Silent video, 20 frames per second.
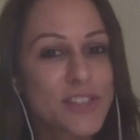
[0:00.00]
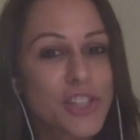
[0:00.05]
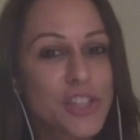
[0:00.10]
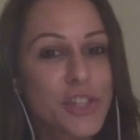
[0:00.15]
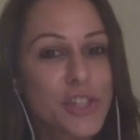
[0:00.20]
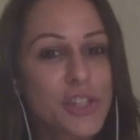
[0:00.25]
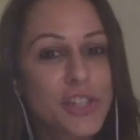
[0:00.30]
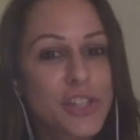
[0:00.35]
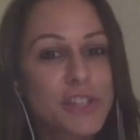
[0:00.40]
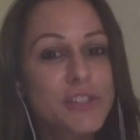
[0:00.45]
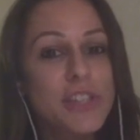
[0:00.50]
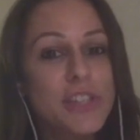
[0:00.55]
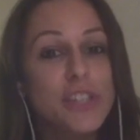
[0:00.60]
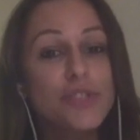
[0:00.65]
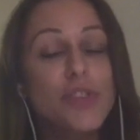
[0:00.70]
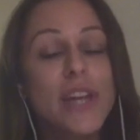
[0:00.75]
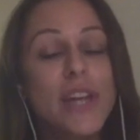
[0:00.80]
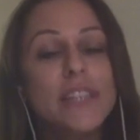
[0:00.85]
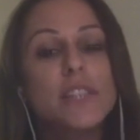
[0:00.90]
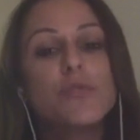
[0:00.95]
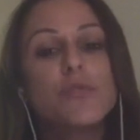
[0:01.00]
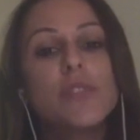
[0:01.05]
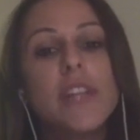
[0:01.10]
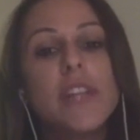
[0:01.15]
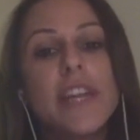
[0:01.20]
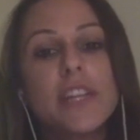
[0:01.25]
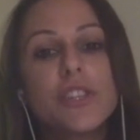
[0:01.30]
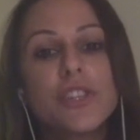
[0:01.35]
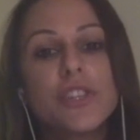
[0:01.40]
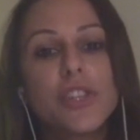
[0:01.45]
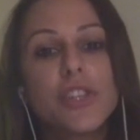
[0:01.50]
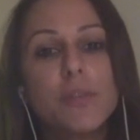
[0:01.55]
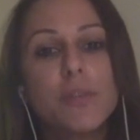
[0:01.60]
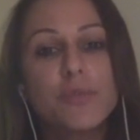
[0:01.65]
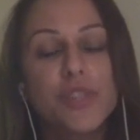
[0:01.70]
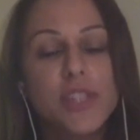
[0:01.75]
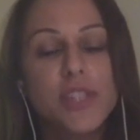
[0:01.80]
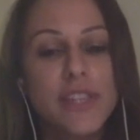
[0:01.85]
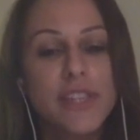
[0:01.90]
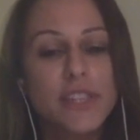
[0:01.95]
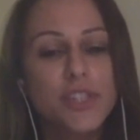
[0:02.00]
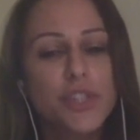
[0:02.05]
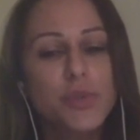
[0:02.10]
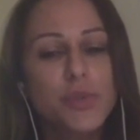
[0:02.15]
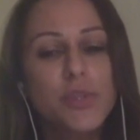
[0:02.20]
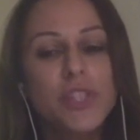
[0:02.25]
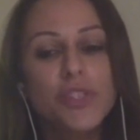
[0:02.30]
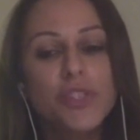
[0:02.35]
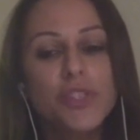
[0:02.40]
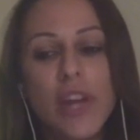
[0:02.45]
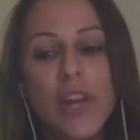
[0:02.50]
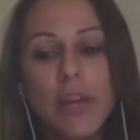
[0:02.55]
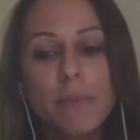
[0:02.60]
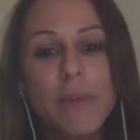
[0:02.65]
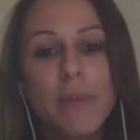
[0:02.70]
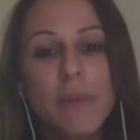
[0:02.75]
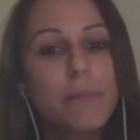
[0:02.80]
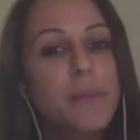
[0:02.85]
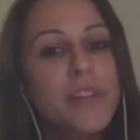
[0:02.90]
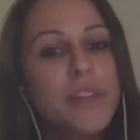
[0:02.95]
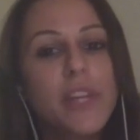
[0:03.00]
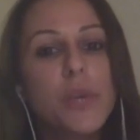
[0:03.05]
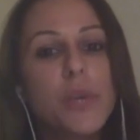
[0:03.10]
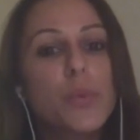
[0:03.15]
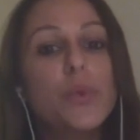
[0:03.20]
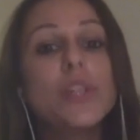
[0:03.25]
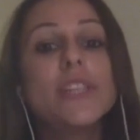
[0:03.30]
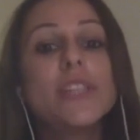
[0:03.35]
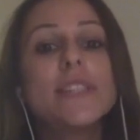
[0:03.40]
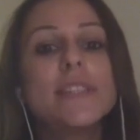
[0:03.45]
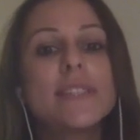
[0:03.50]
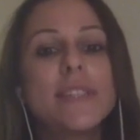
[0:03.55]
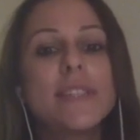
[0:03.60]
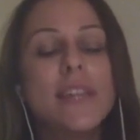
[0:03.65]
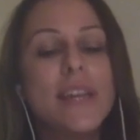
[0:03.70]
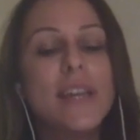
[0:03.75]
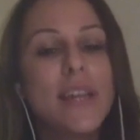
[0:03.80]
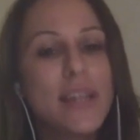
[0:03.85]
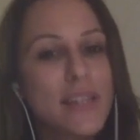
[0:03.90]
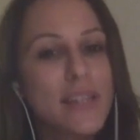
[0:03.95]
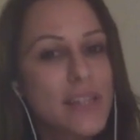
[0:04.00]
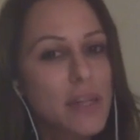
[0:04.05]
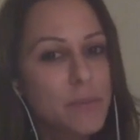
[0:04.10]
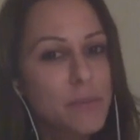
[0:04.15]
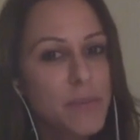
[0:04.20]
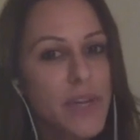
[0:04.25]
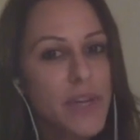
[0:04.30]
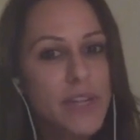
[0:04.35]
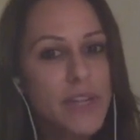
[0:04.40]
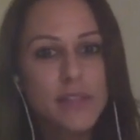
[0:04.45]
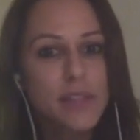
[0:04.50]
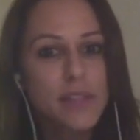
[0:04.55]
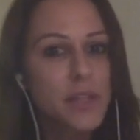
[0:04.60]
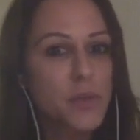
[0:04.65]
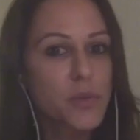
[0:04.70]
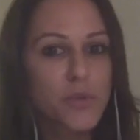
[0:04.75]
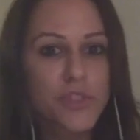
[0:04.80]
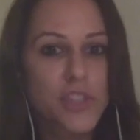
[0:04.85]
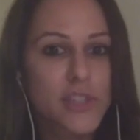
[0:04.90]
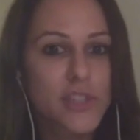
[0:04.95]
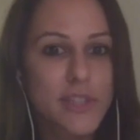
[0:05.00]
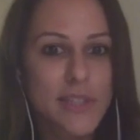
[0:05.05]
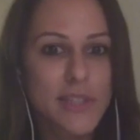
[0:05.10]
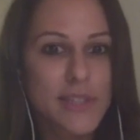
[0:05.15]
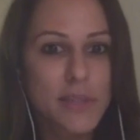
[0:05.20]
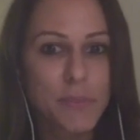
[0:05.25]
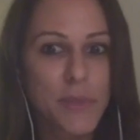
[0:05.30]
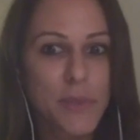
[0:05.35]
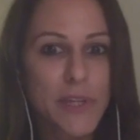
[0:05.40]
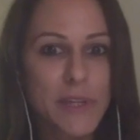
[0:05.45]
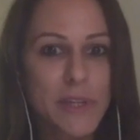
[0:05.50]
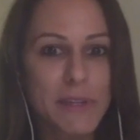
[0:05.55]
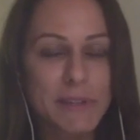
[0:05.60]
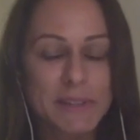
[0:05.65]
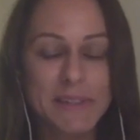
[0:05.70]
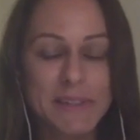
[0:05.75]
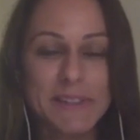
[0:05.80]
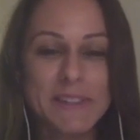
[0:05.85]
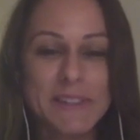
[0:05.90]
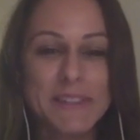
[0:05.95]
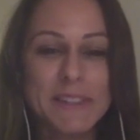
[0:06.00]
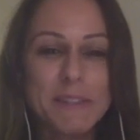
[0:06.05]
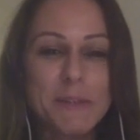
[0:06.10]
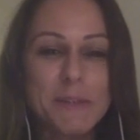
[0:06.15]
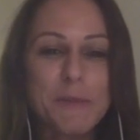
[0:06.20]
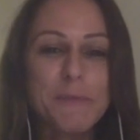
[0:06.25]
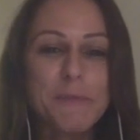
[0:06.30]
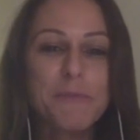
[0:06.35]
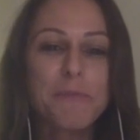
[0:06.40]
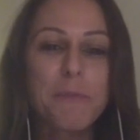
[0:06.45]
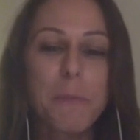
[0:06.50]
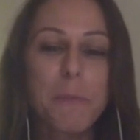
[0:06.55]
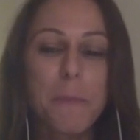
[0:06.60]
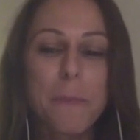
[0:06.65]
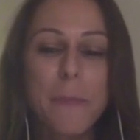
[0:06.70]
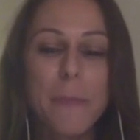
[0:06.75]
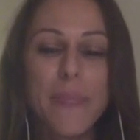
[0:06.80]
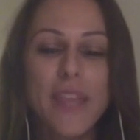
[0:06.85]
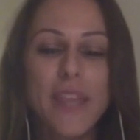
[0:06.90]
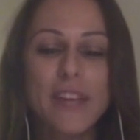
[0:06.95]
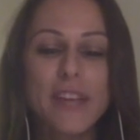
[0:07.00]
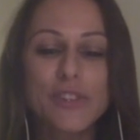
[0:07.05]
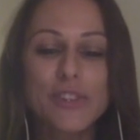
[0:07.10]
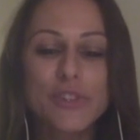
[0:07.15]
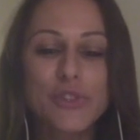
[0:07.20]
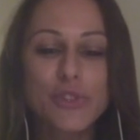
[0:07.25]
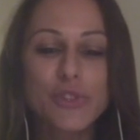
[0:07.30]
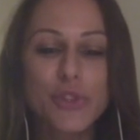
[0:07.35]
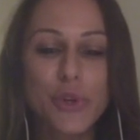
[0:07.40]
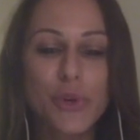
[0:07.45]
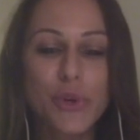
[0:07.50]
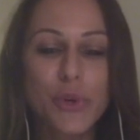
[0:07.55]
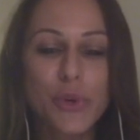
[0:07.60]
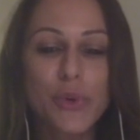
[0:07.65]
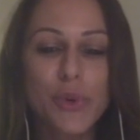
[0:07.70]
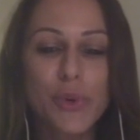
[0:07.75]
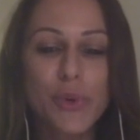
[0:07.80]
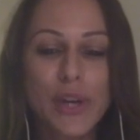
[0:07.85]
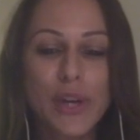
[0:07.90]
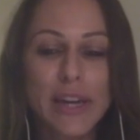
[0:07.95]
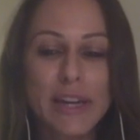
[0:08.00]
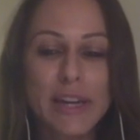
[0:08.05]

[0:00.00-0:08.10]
She couldn't attract a relationship. She said she would attract men, but they wouldn't commit. They would just disappear. So